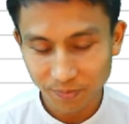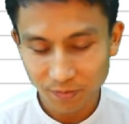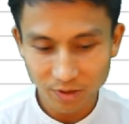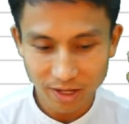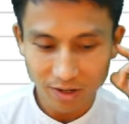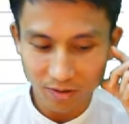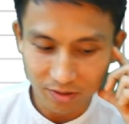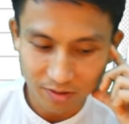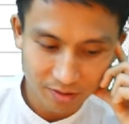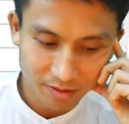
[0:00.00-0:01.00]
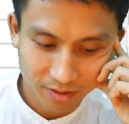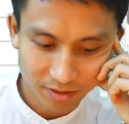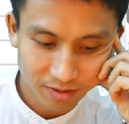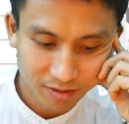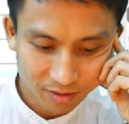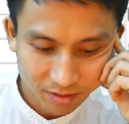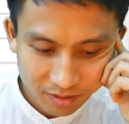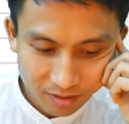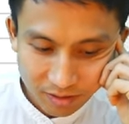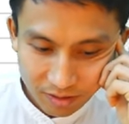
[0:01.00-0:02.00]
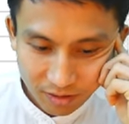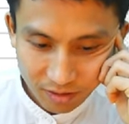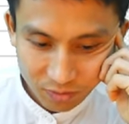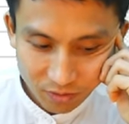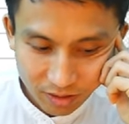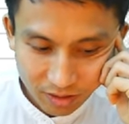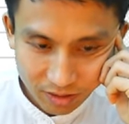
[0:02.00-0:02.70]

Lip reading: Wait, hang on. How do we?